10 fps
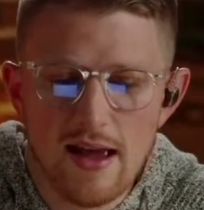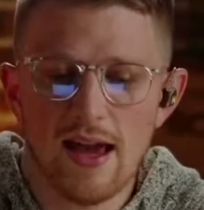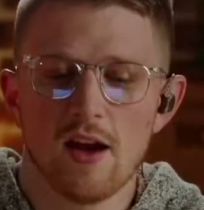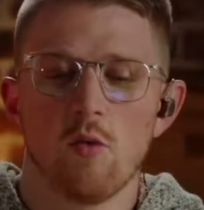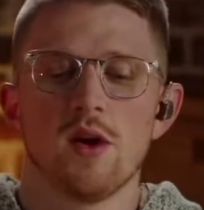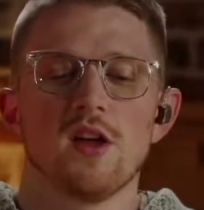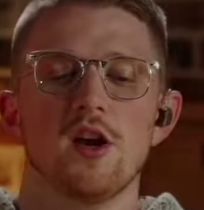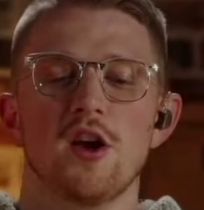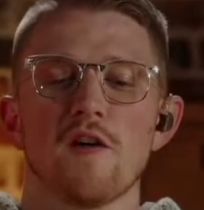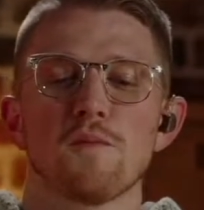And with
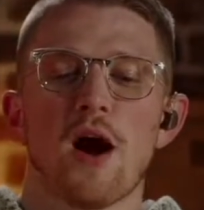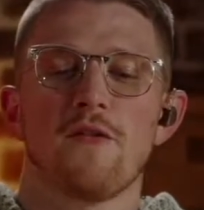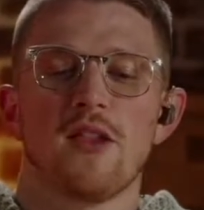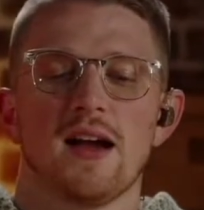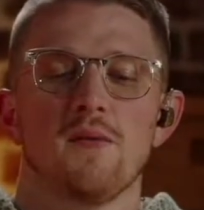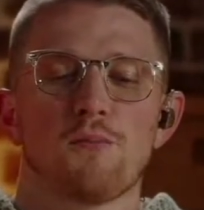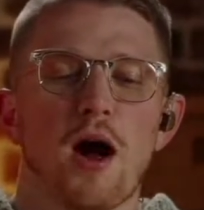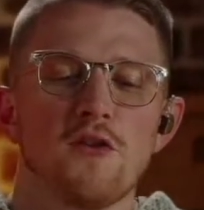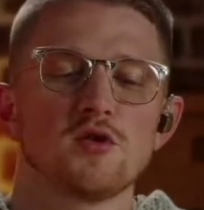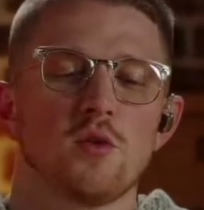enough profit, like
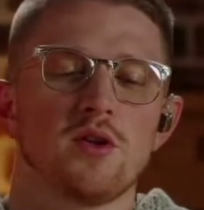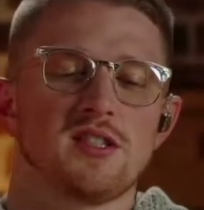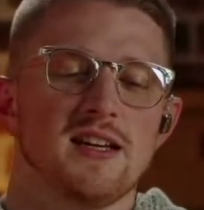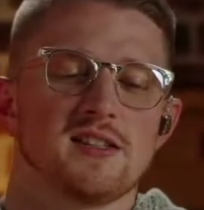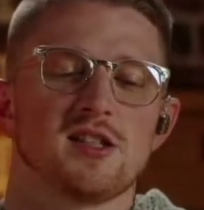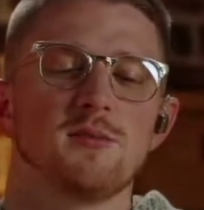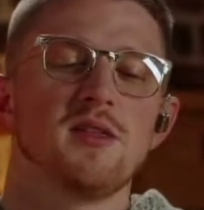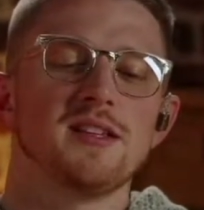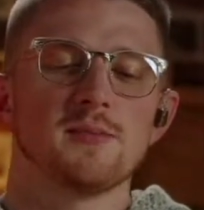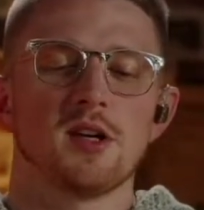profit is one of those things. And some of
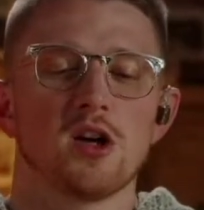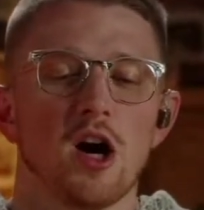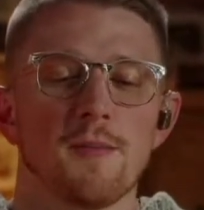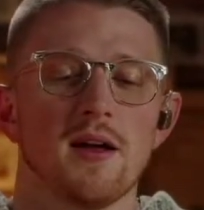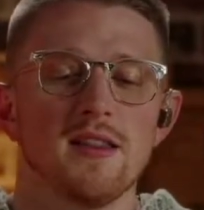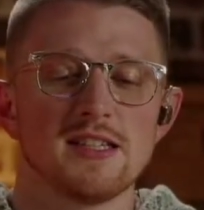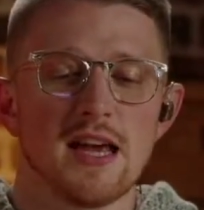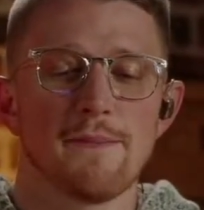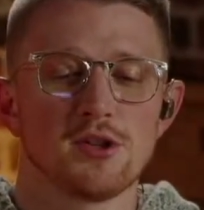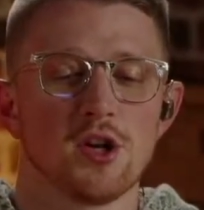the things I'm going to talk about in this
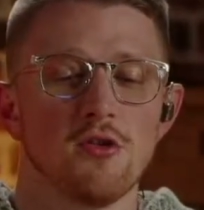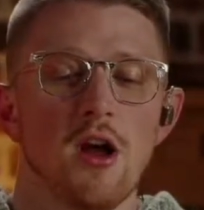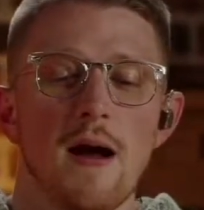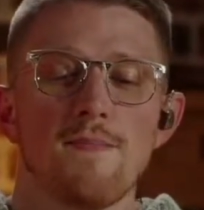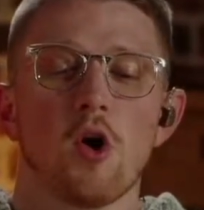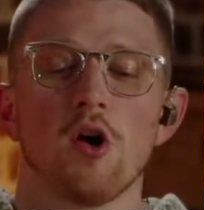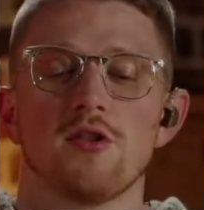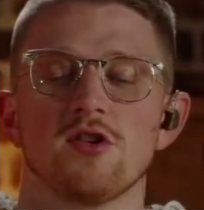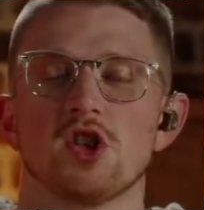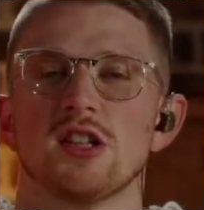episode are,
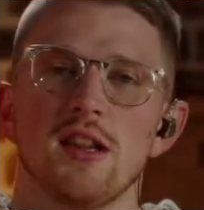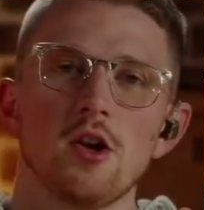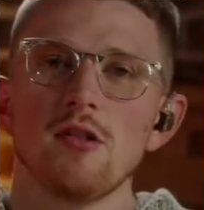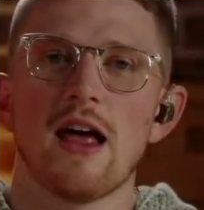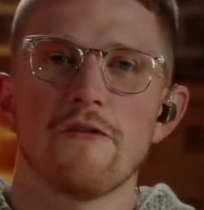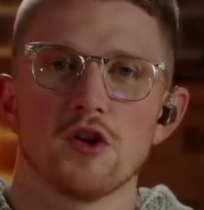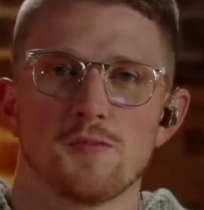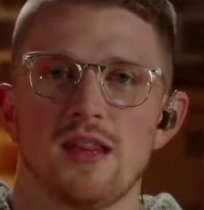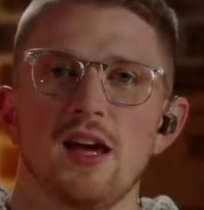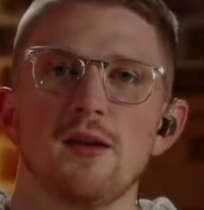they're just little levers, but they